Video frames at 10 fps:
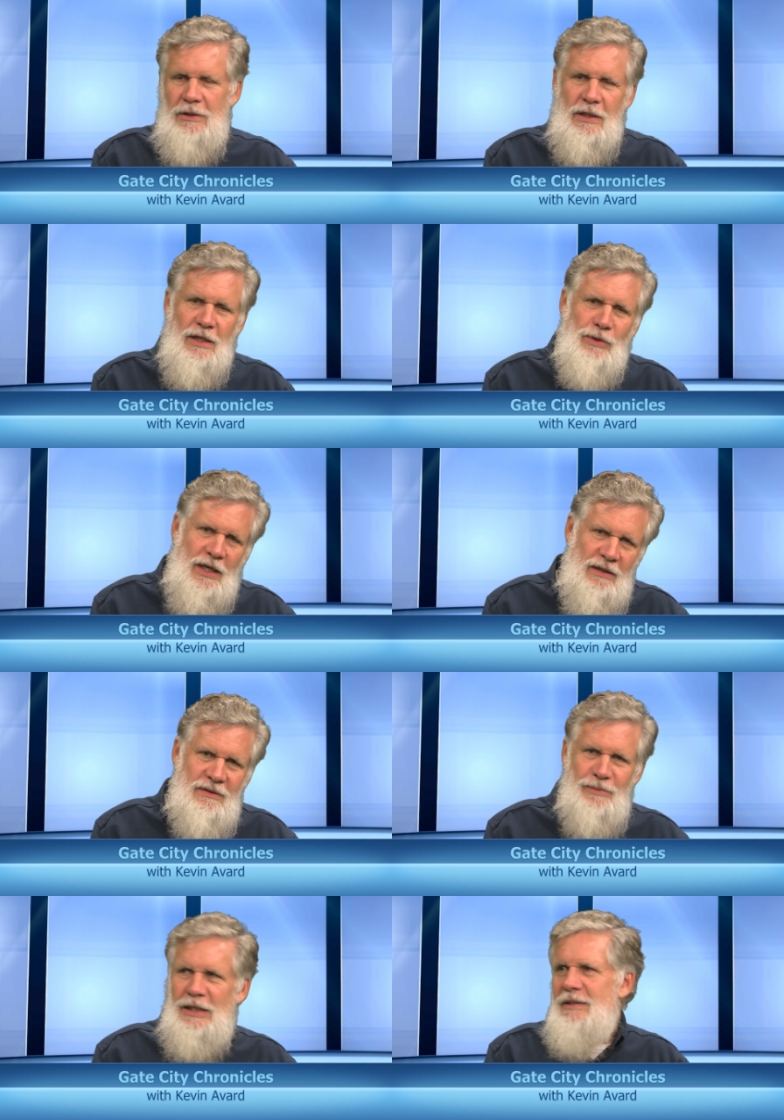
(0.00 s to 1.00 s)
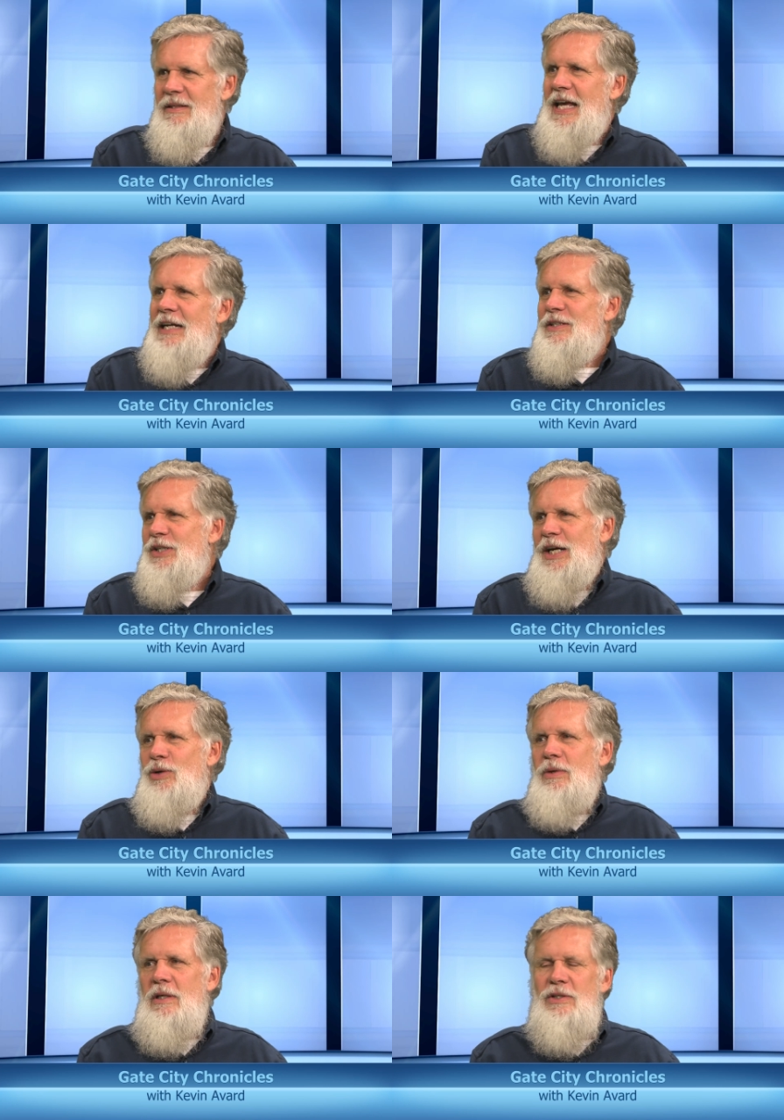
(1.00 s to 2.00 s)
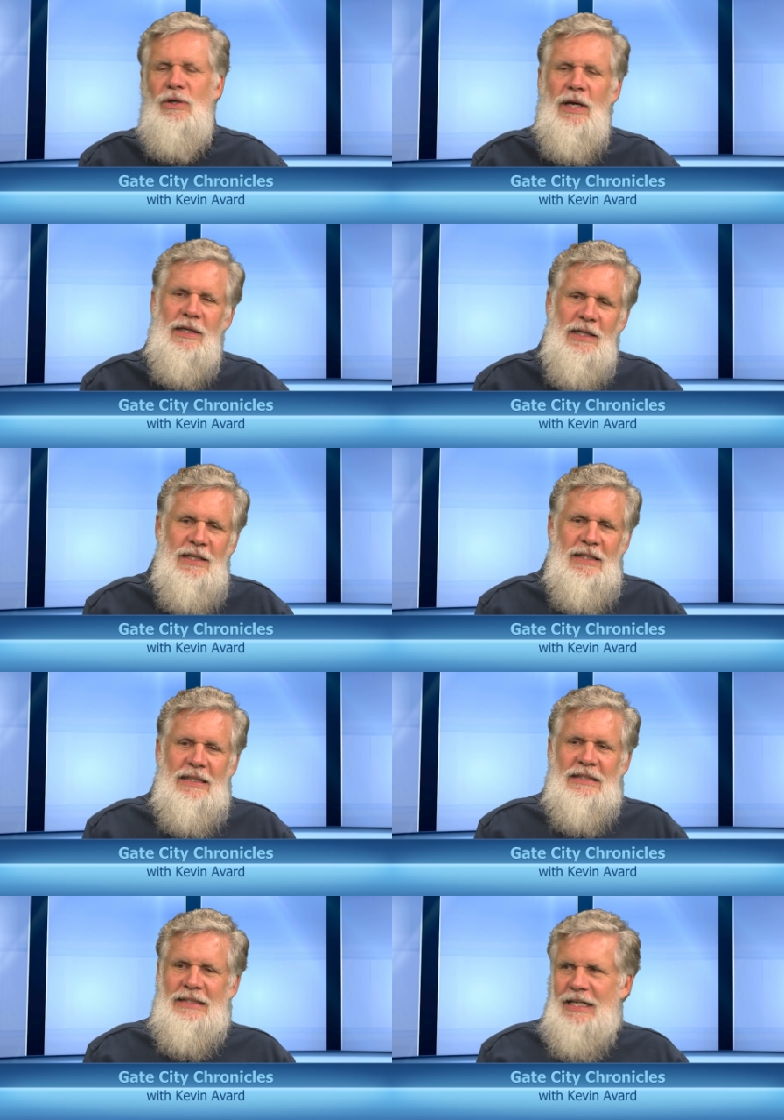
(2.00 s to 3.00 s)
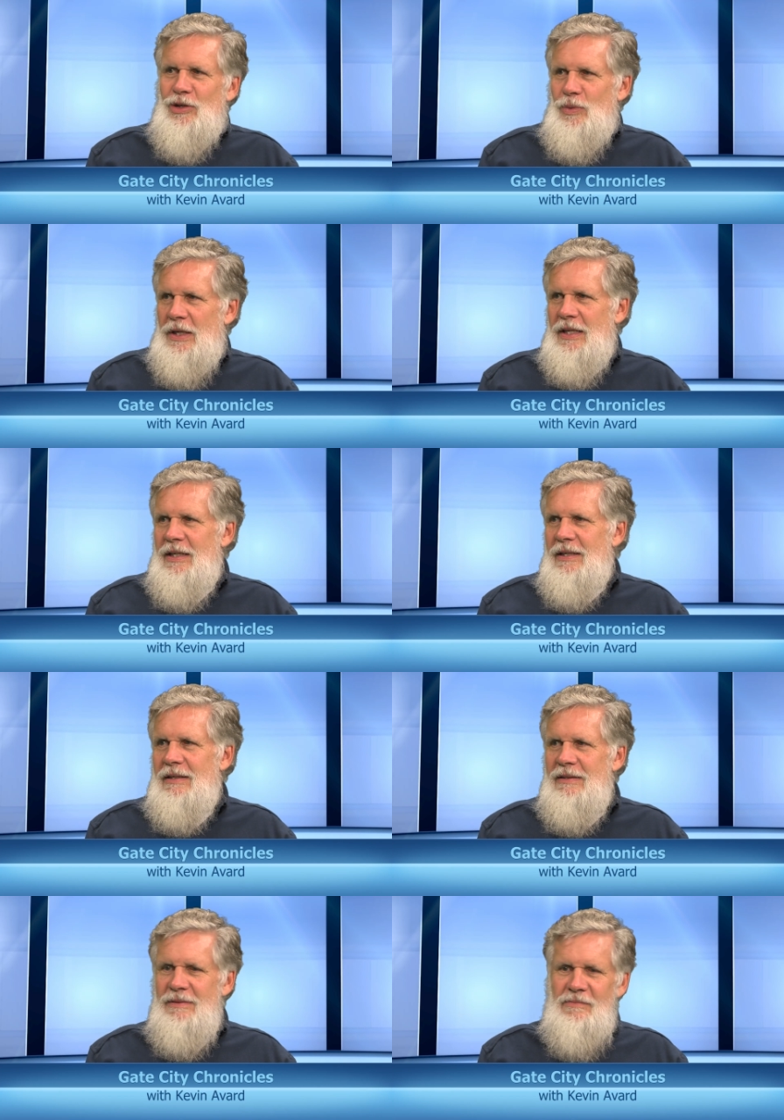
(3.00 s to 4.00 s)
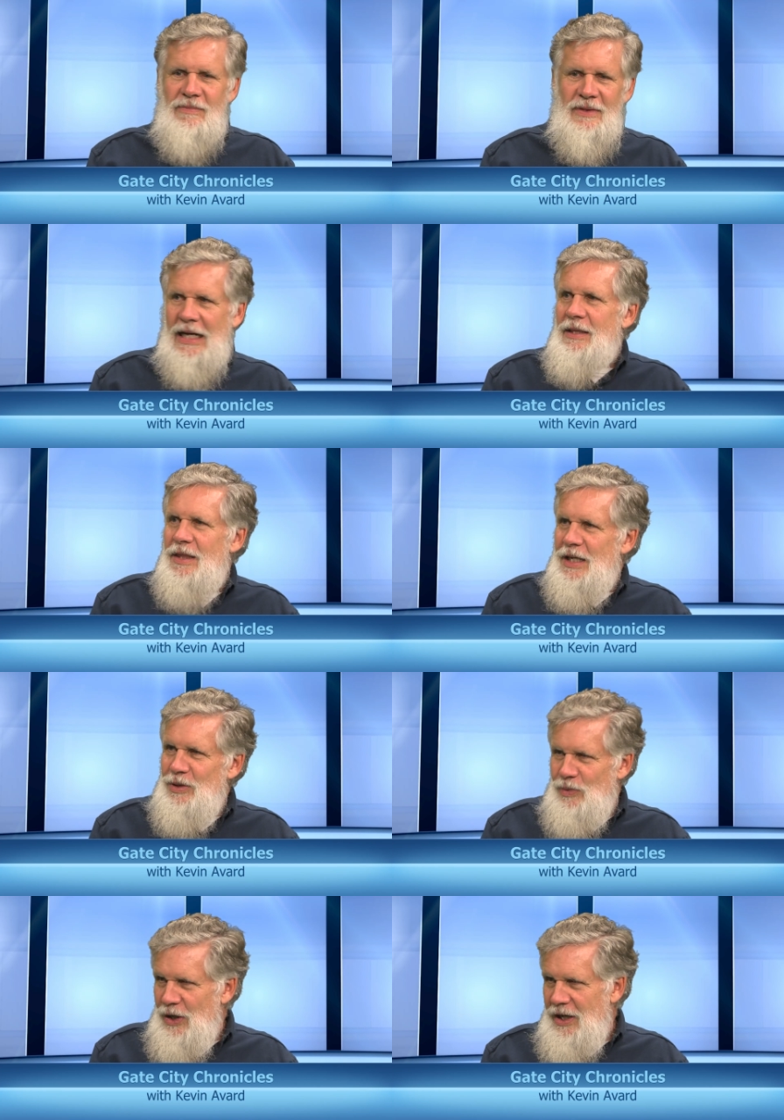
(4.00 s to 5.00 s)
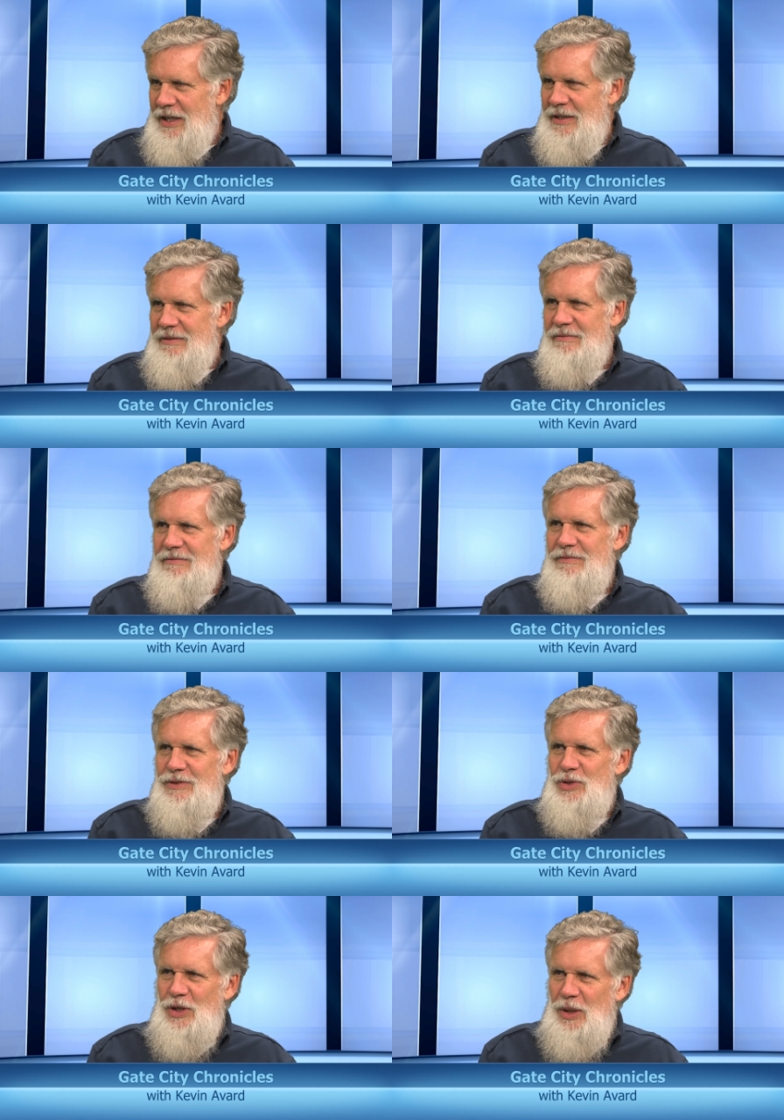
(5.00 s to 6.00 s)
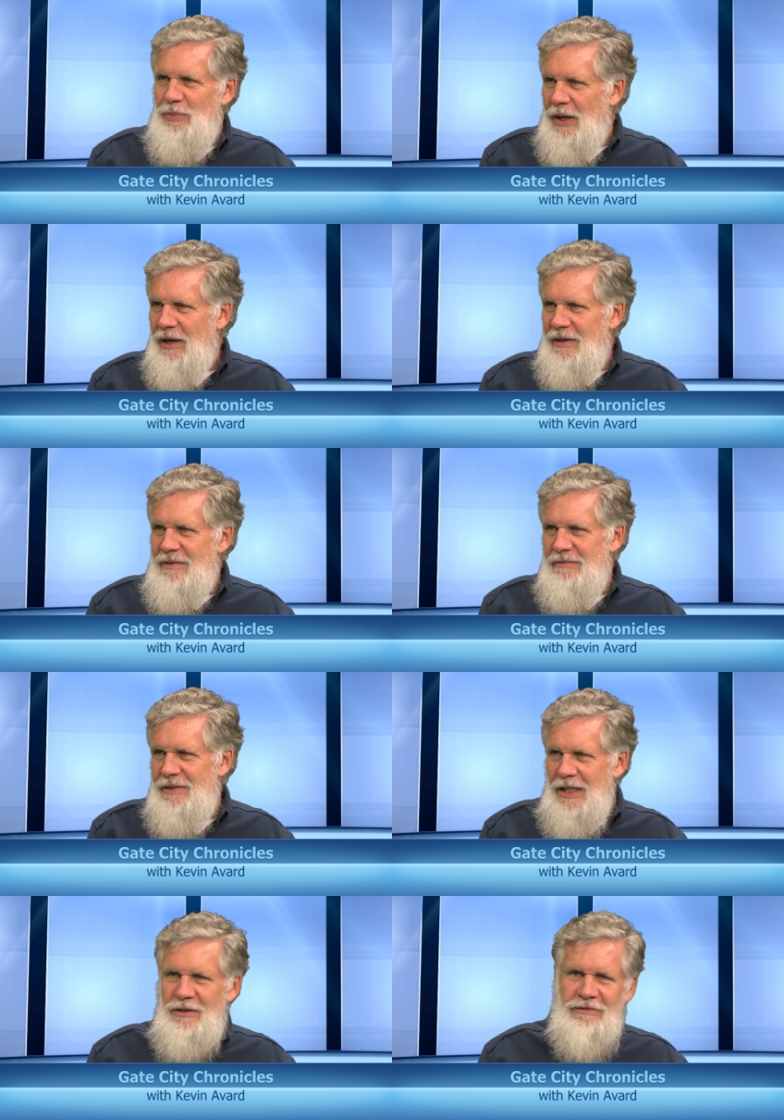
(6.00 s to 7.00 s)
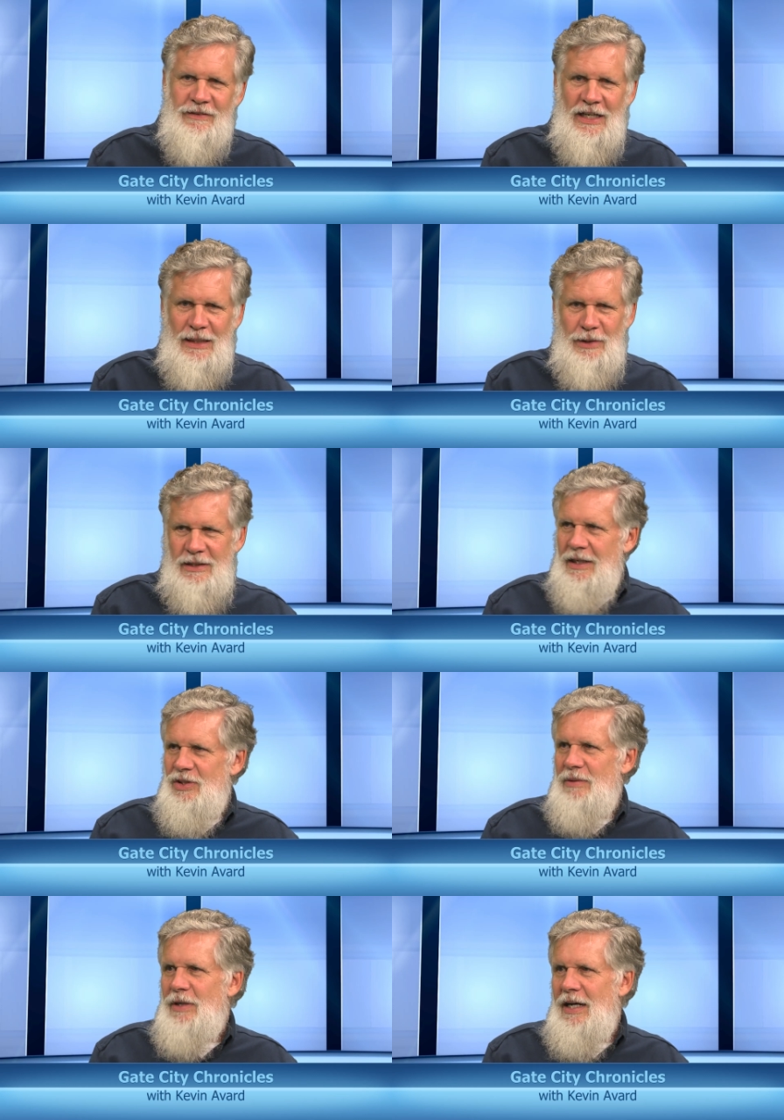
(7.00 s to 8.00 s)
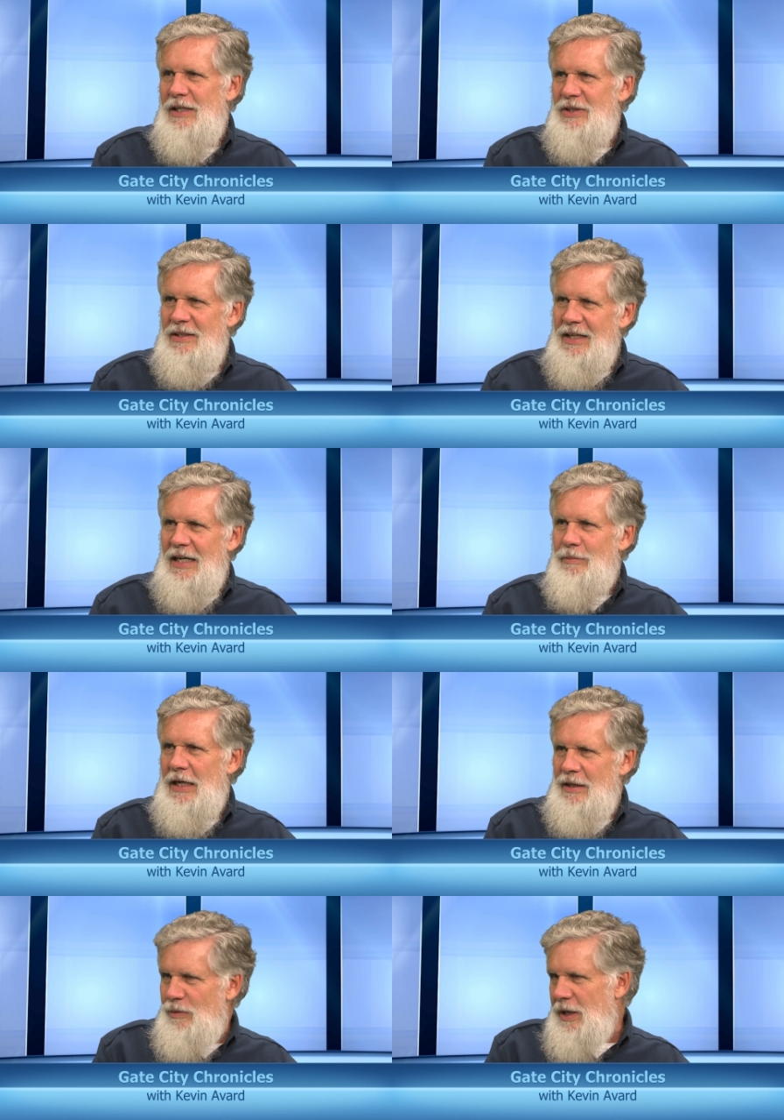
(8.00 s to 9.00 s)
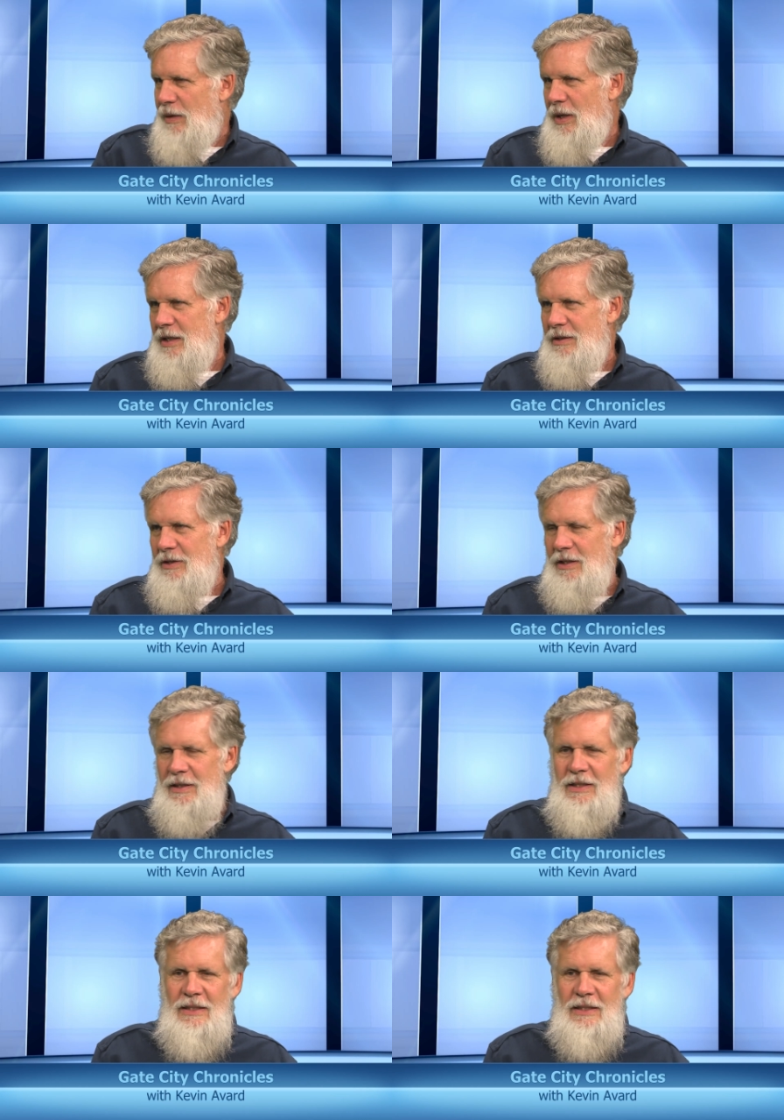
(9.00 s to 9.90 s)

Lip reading: And I thought, well, let me get it and tinker with it. So I tinkered with it and got the thing to run and took it apart and cut the frame and customized it, kind of made it the way I wanted it to look.